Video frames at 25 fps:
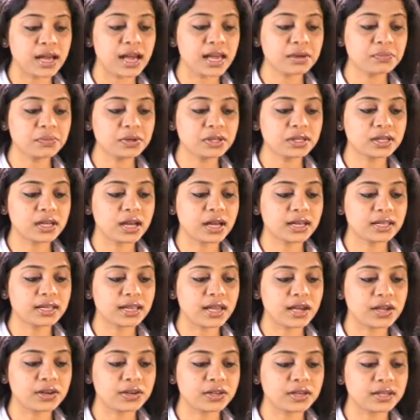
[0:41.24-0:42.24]
The hybrid car
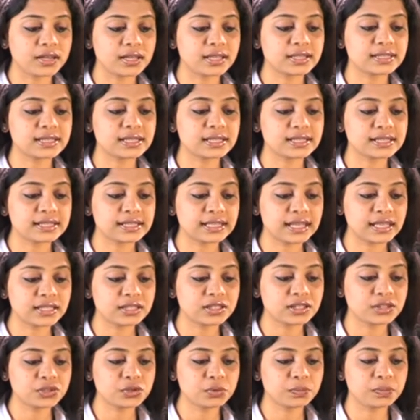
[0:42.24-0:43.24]
carrier is
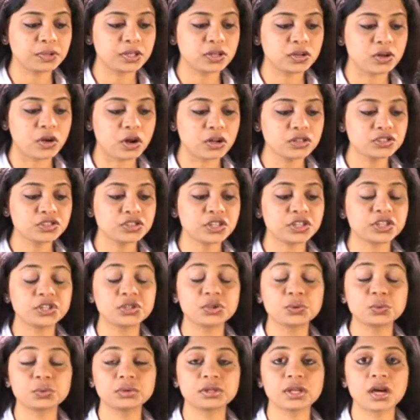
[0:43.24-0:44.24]
slated to be launched
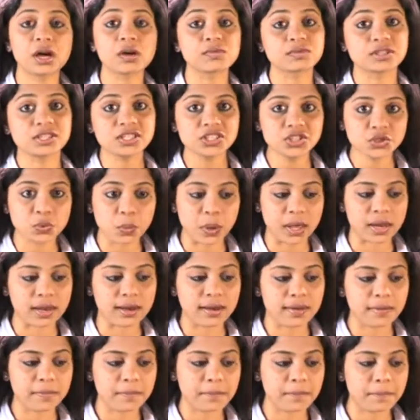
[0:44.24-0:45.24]
in 2012.